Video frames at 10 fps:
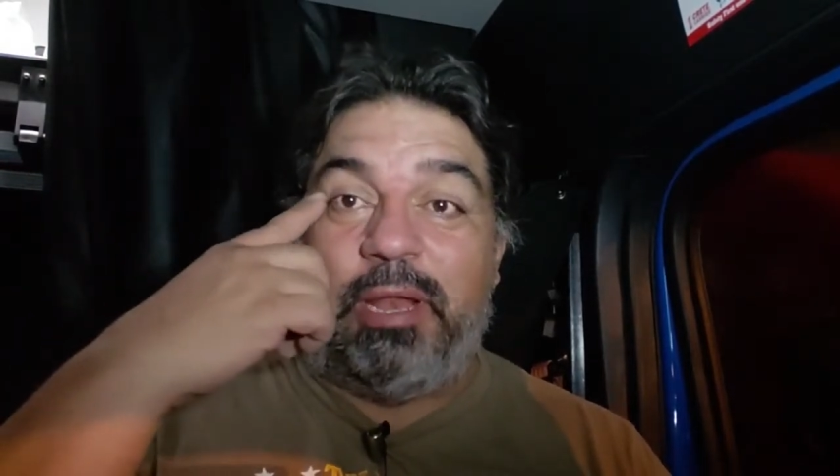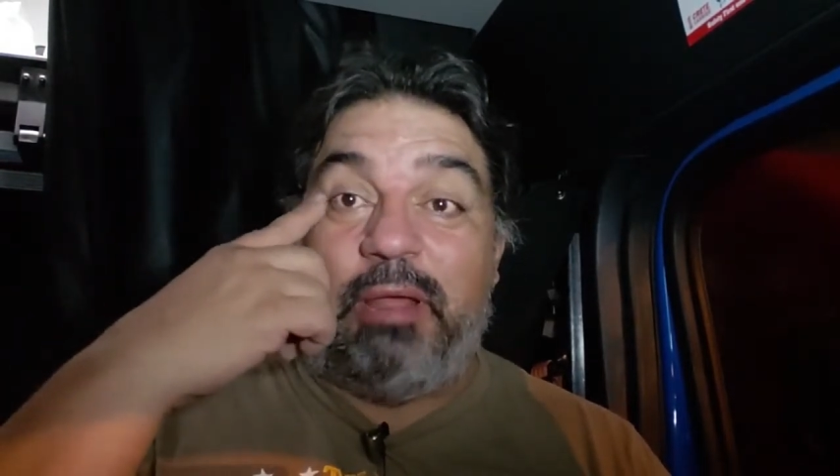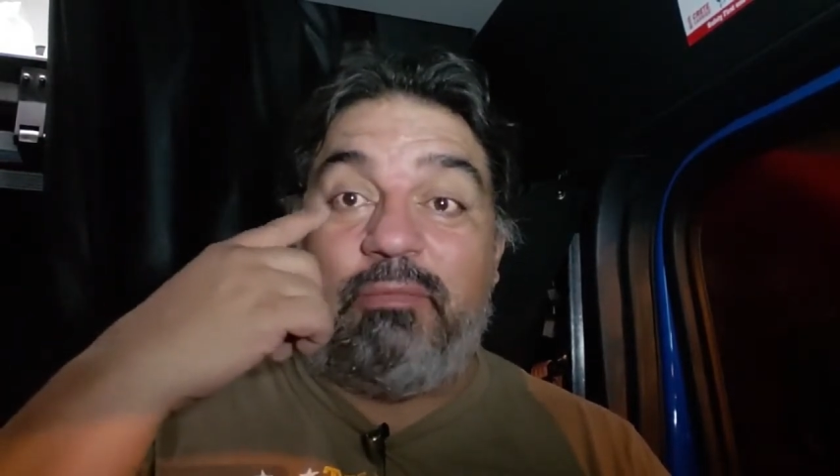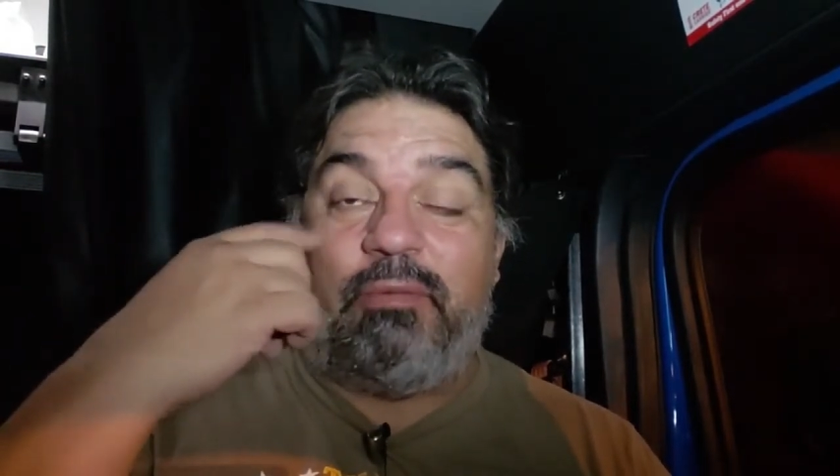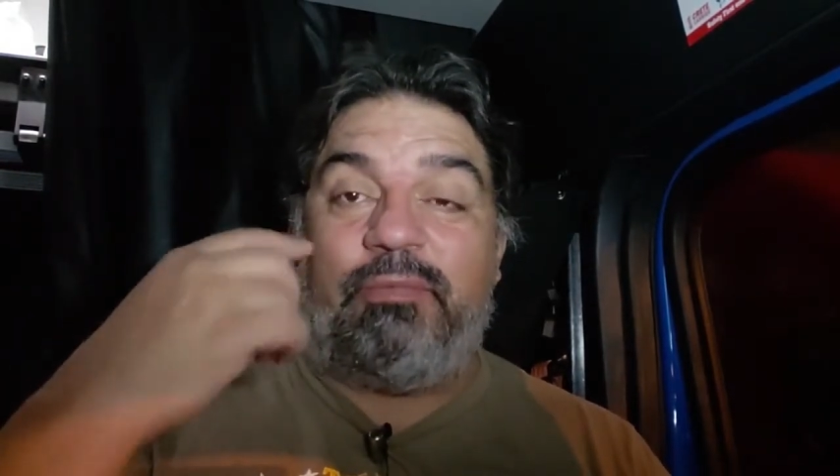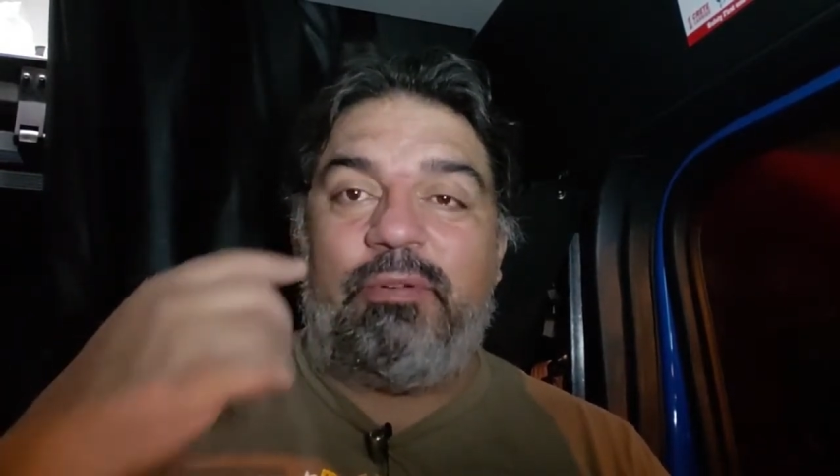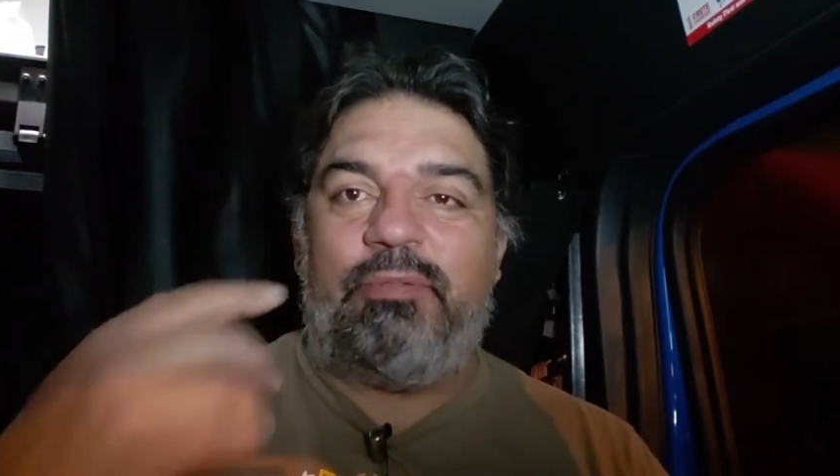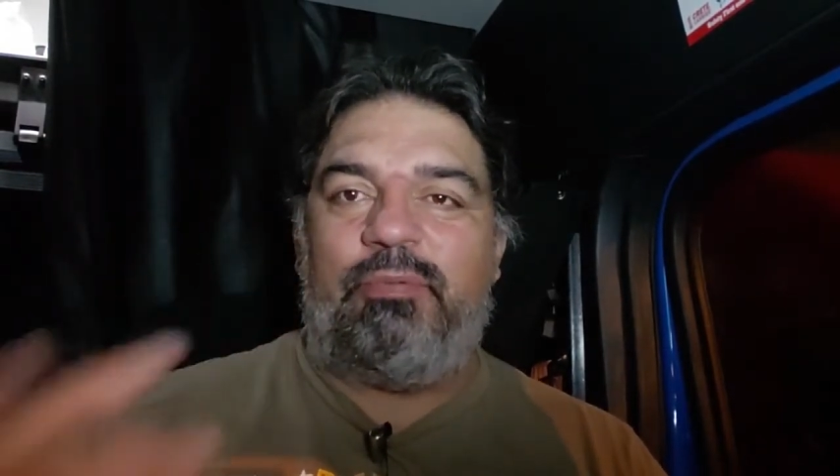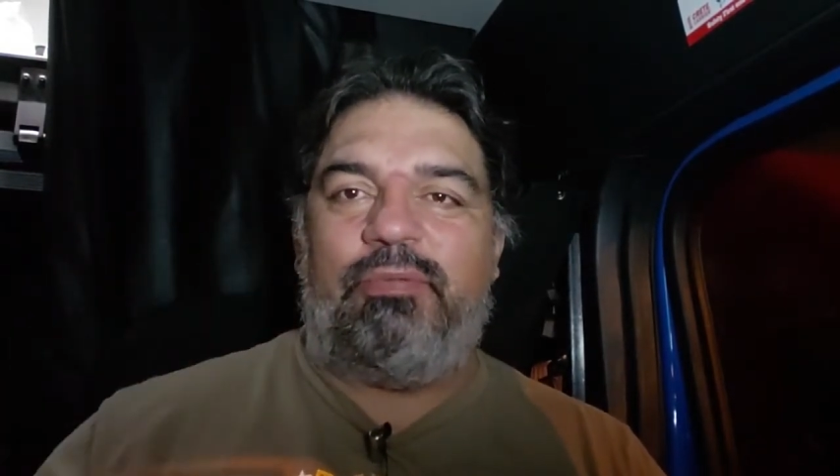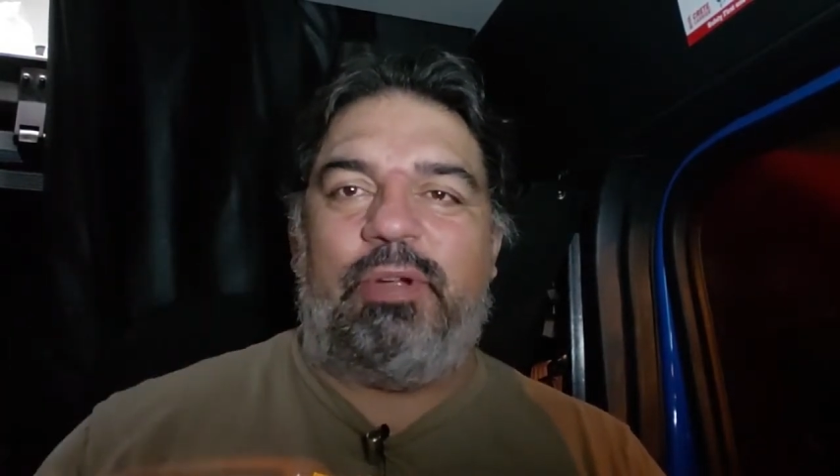name from
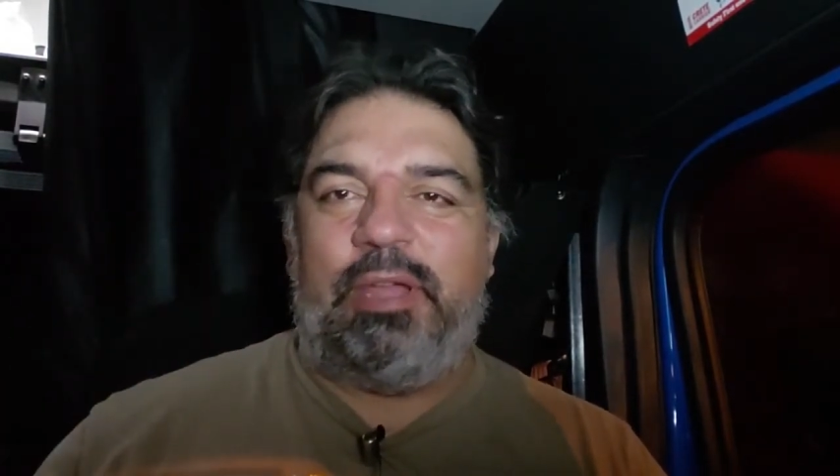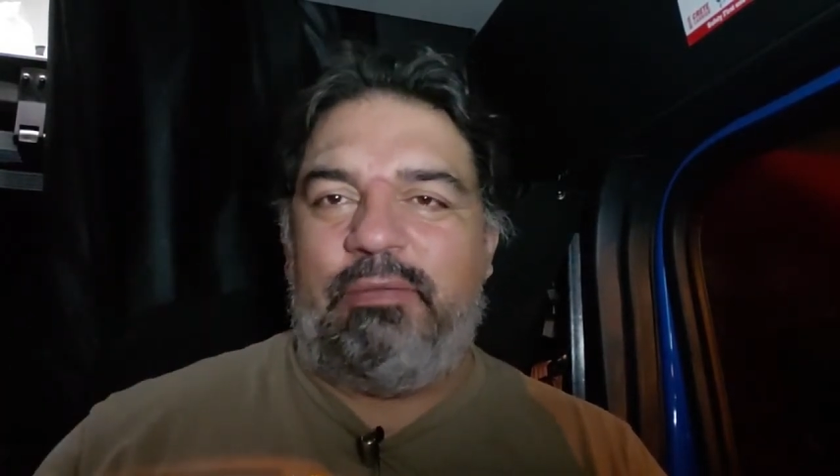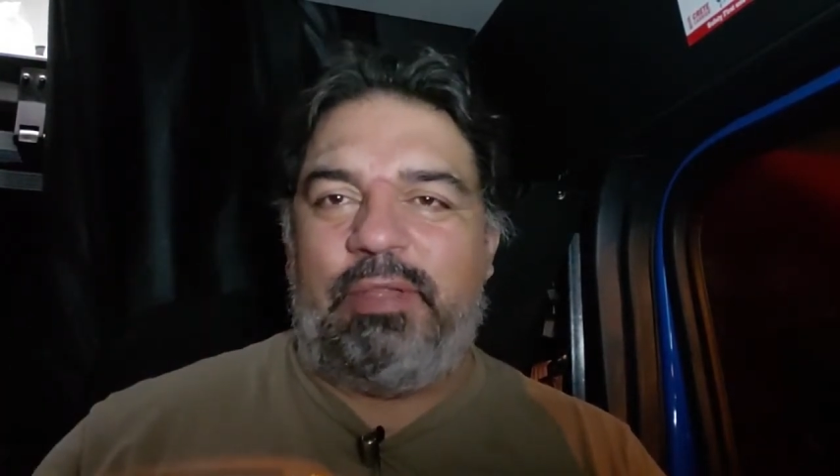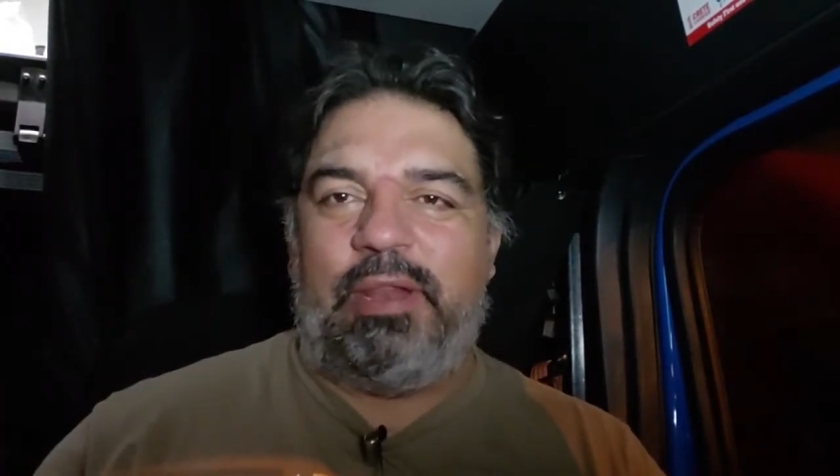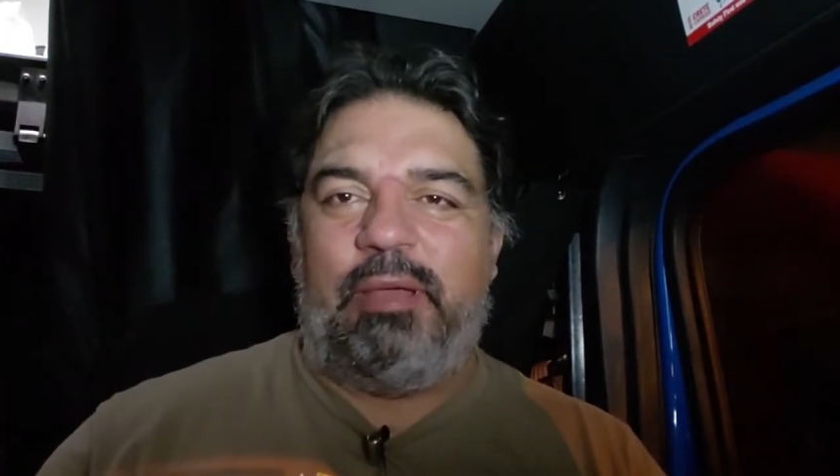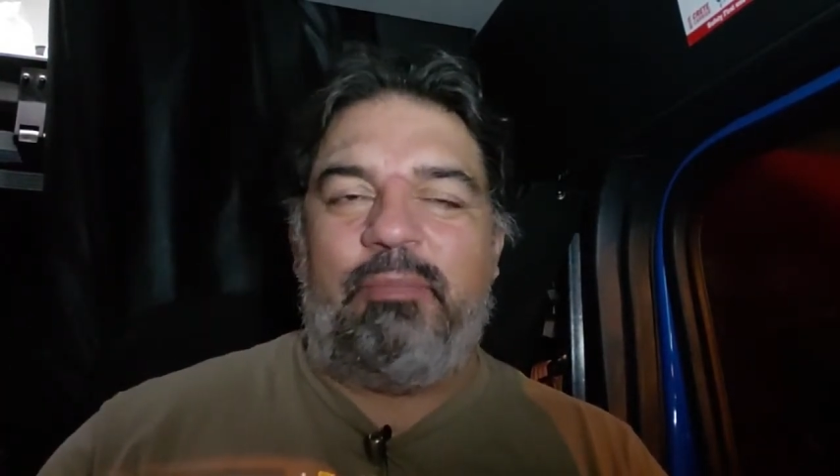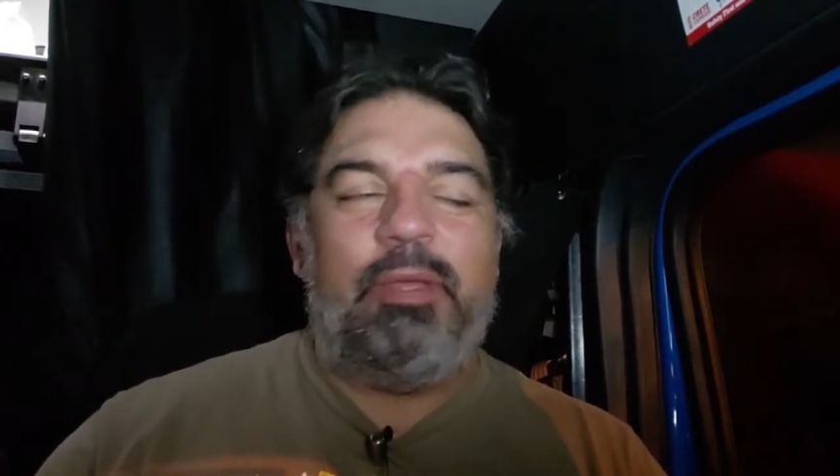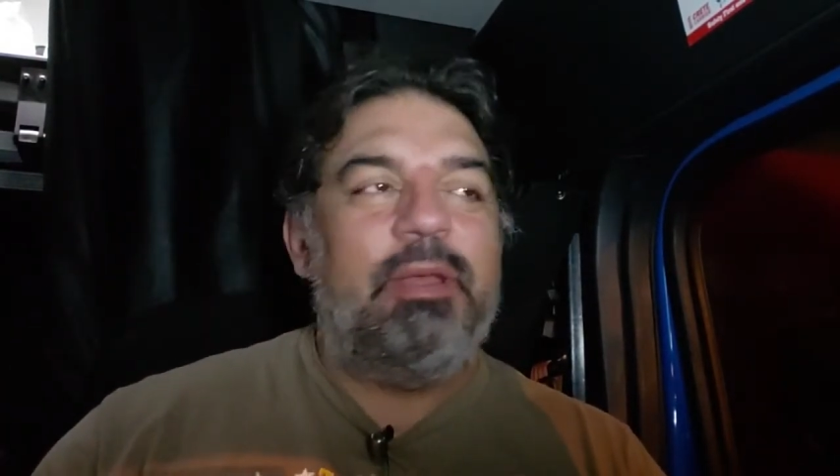first before I give you the name.